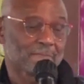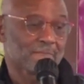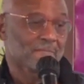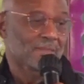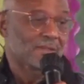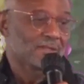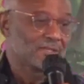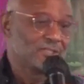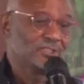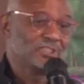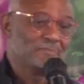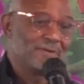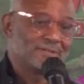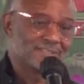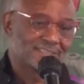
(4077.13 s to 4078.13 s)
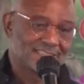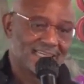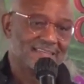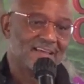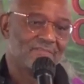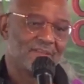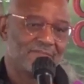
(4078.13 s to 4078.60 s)
could you be able to say that if
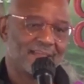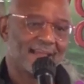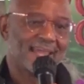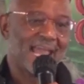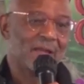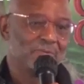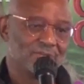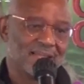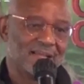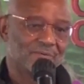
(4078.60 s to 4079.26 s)
that came to you that way?